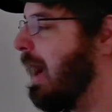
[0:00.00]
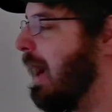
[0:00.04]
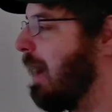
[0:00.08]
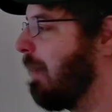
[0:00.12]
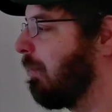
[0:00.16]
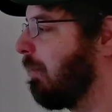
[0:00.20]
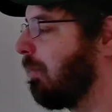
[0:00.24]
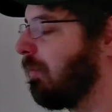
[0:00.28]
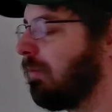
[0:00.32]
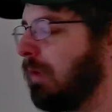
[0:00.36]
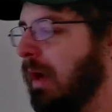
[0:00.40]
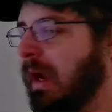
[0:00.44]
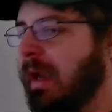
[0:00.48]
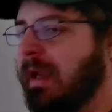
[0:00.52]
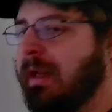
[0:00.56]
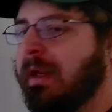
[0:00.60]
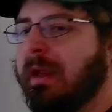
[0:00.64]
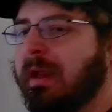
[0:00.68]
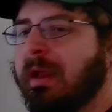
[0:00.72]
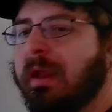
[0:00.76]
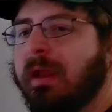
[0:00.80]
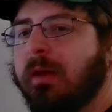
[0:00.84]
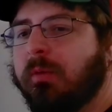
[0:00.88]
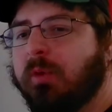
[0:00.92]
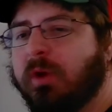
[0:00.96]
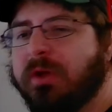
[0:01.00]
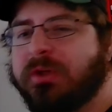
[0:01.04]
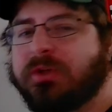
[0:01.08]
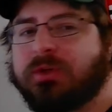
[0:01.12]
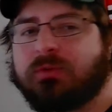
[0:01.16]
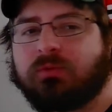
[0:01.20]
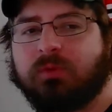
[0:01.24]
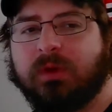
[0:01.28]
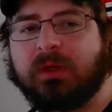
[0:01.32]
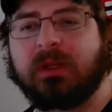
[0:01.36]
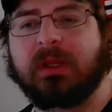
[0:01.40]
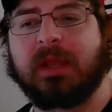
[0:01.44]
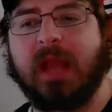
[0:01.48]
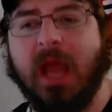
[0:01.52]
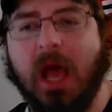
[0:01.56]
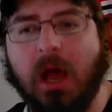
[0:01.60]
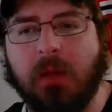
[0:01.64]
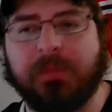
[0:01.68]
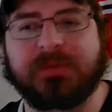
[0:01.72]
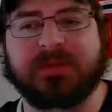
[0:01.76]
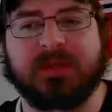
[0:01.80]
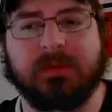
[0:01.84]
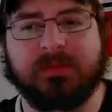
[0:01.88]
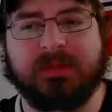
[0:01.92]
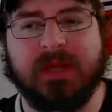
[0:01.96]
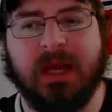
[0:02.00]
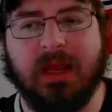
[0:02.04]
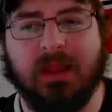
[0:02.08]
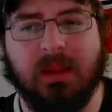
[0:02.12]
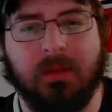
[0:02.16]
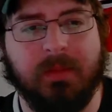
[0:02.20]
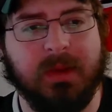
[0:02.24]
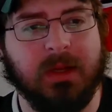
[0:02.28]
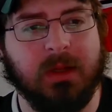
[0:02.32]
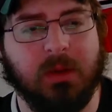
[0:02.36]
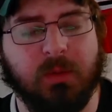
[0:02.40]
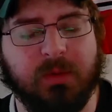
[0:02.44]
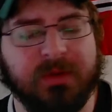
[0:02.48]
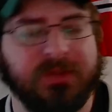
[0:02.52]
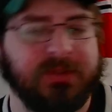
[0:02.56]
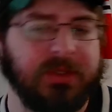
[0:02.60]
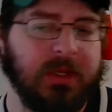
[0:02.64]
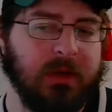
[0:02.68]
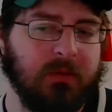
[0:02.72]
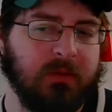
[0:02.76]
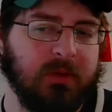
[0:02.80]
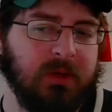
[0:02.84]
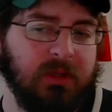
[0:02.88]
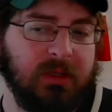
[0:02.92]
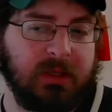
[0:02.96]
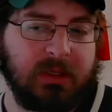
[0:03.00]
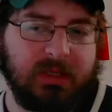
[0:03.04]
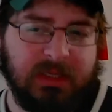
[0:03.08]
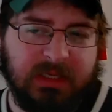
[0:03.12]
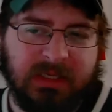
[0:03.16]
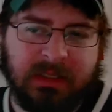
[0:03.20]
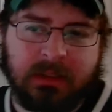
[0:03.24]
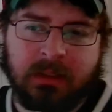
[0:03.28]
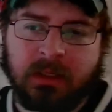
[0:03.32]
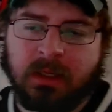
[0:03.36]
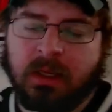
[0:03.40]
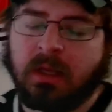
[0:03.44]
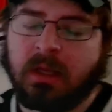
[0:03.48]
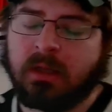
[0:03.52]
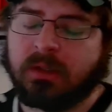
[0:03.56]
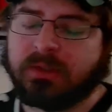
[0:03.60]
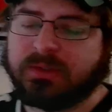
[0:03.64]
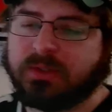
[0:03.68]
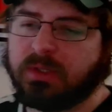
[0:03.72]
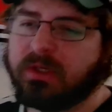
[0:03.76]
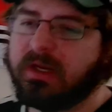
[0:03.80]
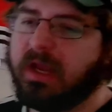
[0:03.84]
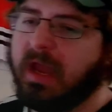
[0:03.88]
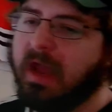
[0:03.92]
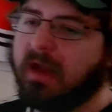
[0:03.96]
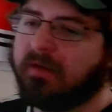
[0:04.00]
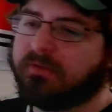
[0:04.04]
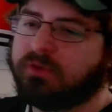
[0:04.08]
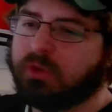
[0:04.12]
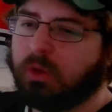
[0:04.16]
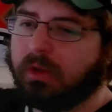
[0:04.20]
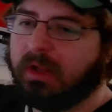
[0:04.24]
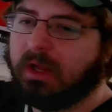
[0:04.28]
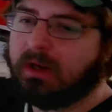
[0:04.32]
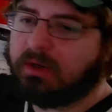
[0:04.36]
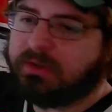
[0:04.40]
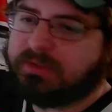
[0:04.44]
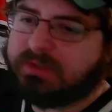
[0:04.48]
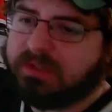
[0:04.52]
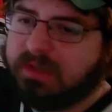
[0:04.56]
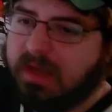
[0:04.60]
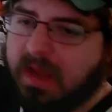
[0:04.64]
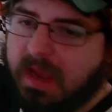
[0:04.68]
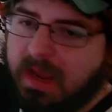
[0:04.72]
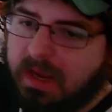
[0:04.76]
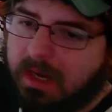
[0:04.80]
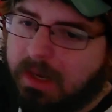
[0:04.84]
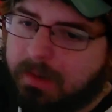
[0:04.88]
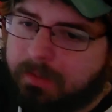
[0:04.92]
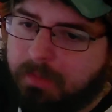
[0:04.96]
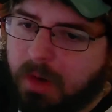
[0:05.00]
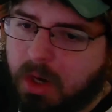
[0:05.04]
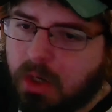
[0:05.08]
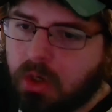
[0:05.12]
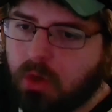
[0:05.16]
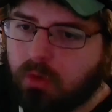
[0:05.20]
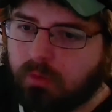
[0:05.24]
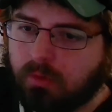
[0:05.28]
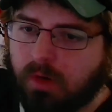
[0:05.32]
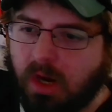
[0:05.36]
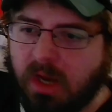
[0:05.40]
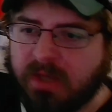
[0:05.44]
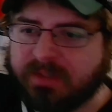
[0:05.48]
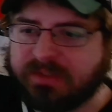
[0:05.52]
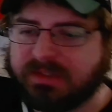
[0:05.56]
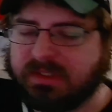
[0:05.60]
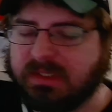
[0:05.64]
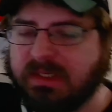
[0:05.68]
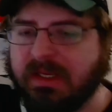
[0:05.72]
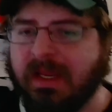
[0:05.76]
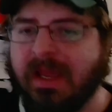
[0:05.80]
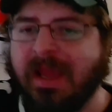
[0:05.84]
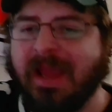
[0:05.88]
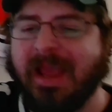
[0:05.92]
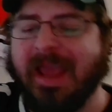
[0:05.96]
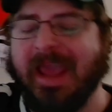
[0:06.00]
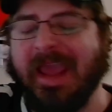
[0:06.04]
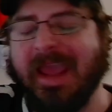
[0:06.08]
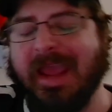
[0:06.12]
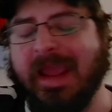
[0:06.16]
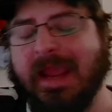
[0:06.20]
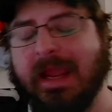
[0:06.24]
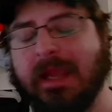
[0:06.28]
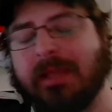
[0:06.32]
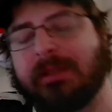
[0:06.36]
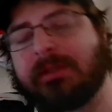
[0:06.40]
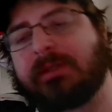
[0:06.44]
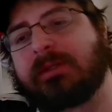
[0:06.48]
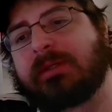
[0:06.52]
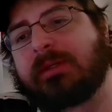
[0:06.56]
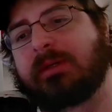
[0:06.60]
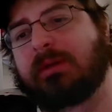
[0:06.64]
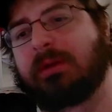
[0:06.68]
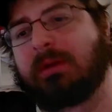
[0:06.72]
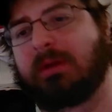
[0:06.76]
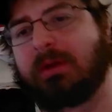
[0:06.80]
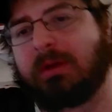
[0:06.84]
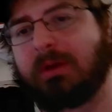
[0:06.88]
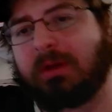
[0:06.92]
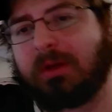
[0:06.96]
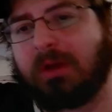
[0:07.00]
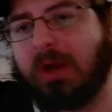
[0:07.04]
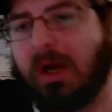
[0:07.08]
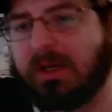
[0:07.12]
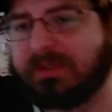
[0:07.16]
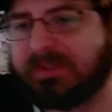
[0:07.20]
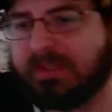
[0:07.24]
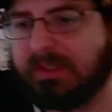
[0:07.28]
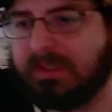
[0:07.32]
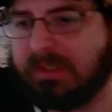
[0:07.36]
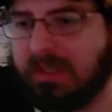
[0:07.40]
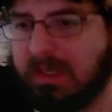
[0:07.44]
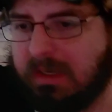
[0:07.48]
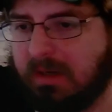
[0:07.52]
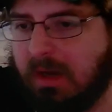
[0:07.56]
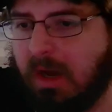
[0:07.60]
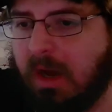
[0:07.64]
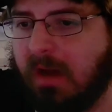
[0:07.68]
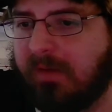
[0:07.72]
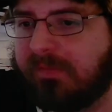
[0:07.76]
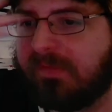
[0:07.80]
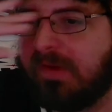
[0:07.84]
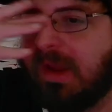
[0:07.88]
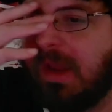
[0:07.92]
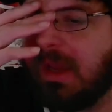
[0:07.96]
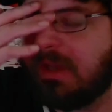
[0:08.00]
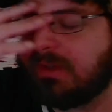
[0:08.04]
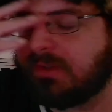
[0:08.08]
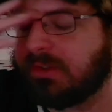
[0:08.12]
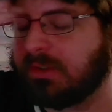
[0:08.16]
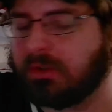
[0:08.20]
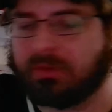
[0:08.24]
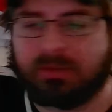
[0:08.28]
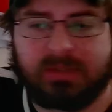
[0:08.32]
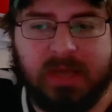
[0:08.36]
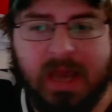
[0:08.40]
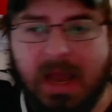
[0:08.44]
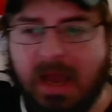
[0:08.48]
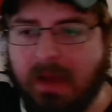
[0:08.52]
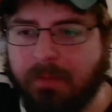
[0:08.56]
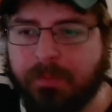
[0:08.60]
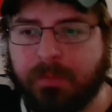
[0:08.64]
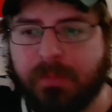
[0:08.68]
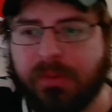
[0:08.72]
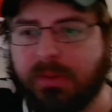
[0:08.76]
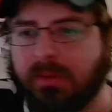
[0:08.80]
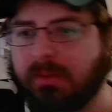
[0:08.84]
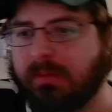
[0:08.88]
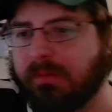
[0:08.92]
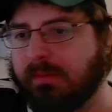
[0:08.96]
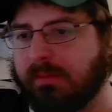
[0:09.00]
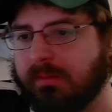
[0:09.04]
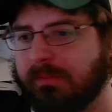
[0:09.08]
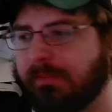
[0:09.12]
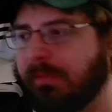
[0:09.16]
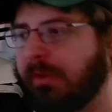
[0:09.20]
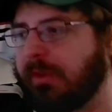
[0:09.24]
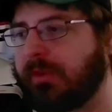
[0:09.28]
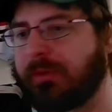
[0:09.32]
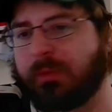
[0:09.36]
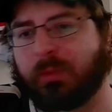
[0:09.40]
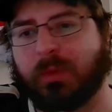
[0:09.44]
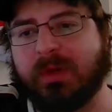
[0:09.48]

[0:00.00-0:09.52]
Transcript: right, which really helps them down the middle, which they really need. So you have Joel Eriksson Ek, Marco Rossi, and Khusnutdinov as your top 3